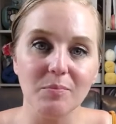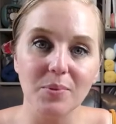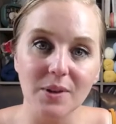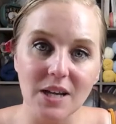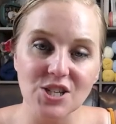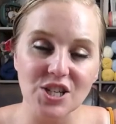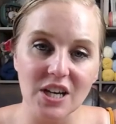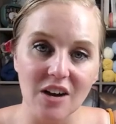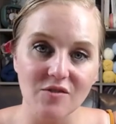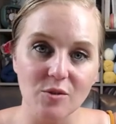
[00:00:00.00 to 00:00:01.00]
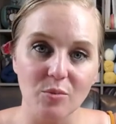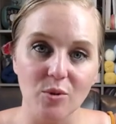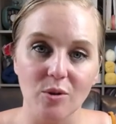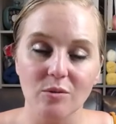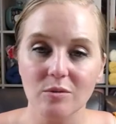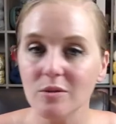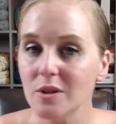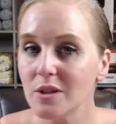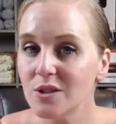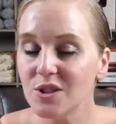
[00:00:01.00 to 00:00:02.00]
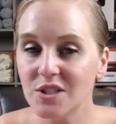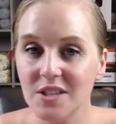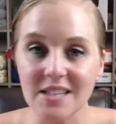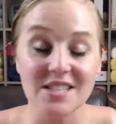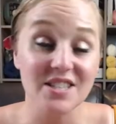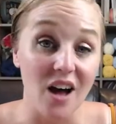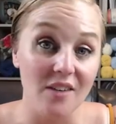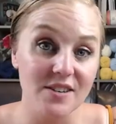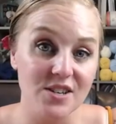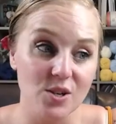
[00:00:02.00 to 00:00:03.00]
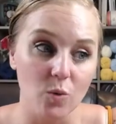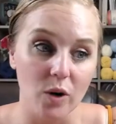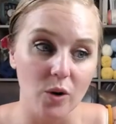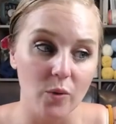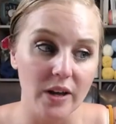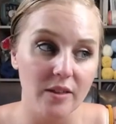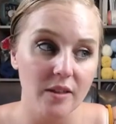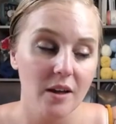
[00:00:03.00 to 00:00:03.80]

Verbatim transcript: plushy, comfortable, and soft to work with.